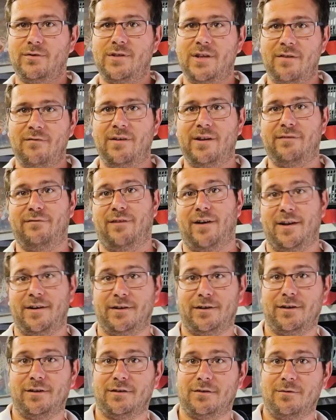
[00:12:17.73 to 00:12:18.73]
generally find
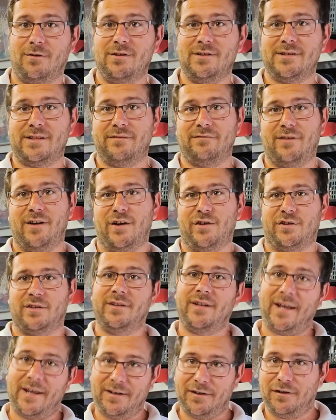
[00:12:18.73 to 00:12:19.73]
a good quality
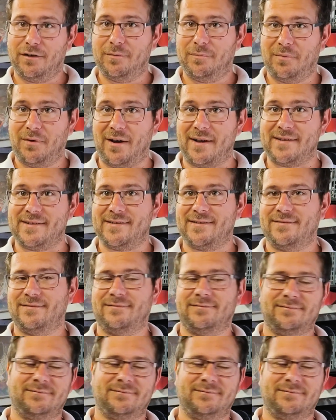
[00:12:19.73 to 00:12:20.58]
version at a good price.